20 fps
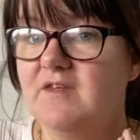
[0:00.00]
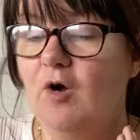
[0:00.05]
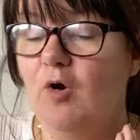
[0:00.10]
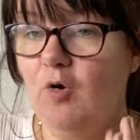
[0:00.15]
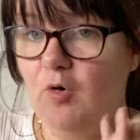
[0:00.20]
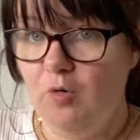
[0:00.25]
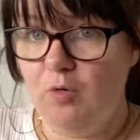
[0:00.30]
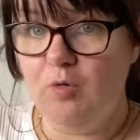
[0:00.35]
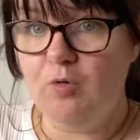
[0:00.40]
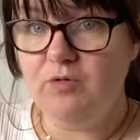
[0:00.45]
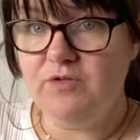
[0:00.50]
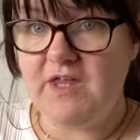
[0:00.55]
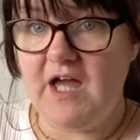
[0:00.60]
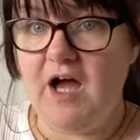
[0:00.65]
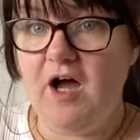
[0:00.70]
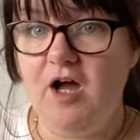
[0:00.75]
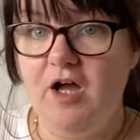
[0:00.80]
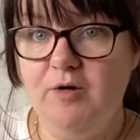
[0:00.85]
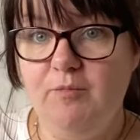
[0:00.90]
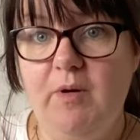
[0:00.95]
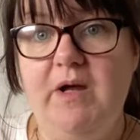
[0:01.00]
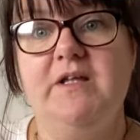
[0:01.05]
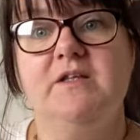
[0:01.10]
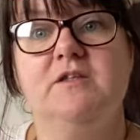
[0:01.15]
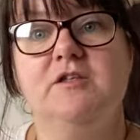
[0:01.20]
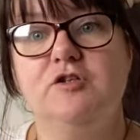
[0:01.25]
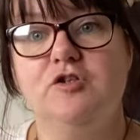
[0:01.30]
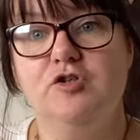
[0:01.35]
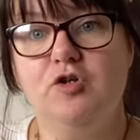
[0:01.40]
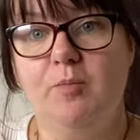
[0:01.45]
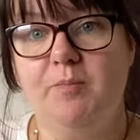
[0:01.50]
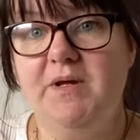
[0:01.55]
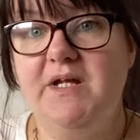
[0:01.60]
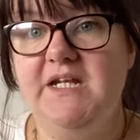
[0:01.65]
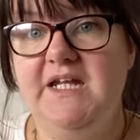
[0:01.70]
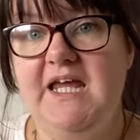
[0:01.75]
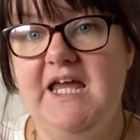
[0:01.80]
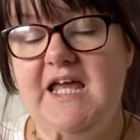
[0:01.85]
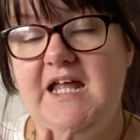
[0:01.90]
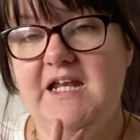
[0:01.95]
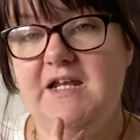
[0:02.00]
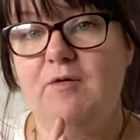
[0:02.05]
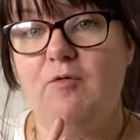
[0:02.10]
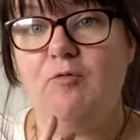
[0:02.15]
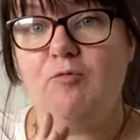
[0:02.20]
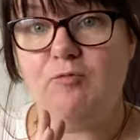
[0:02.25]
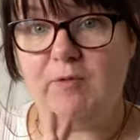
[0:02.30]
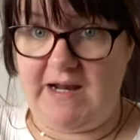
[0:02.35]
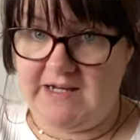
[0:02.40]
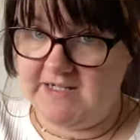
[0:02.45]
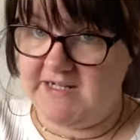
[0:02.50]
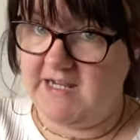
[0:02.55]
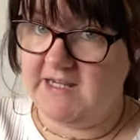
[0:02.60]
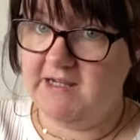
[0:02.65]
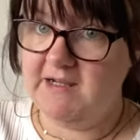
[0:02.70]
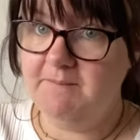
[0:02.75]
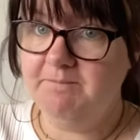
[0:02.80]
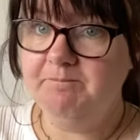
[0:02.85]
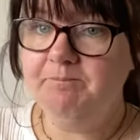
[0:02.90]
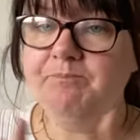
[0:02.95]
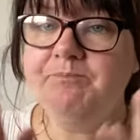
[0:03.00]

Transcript: haul that I went shopping in Reading.